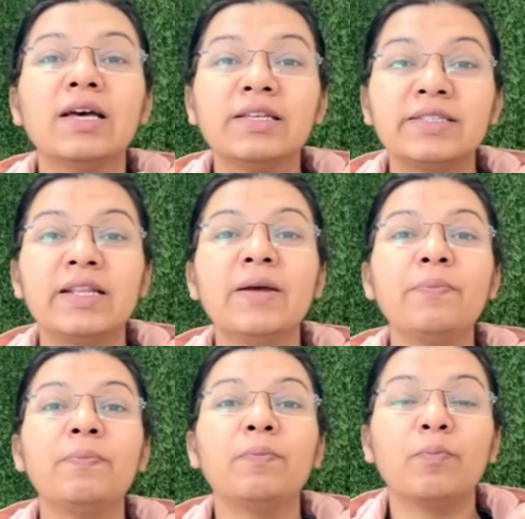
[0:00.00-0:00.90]

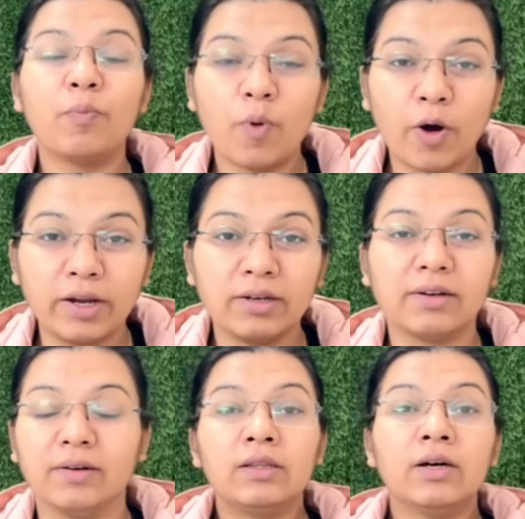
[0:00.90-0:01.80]
slip point.
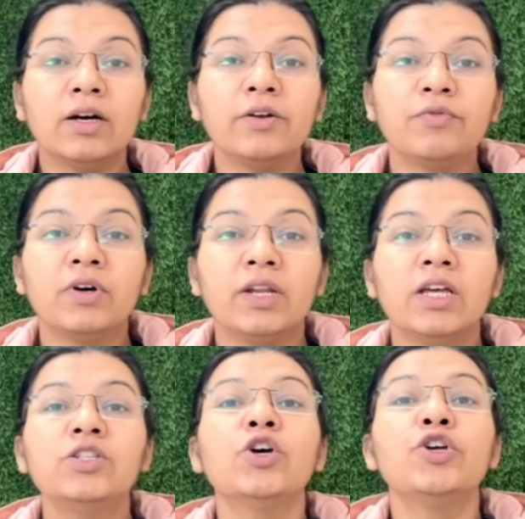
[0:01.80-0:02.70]
Third one
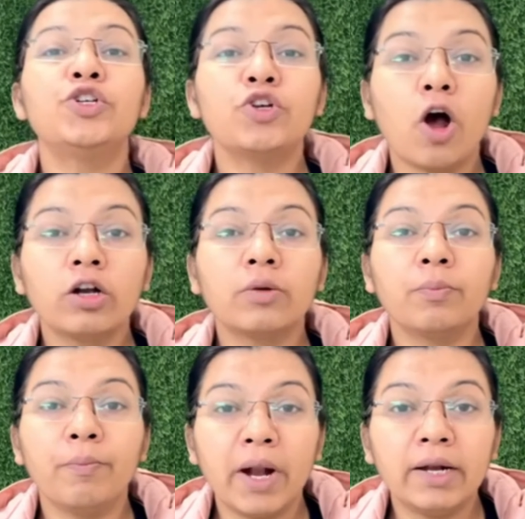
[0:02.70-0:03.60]
is short
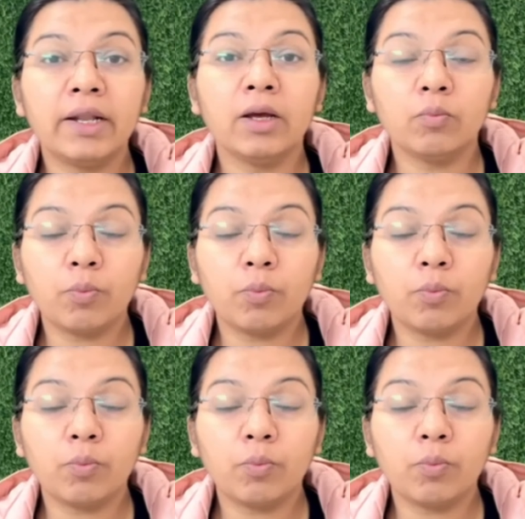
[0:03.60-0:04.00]
melting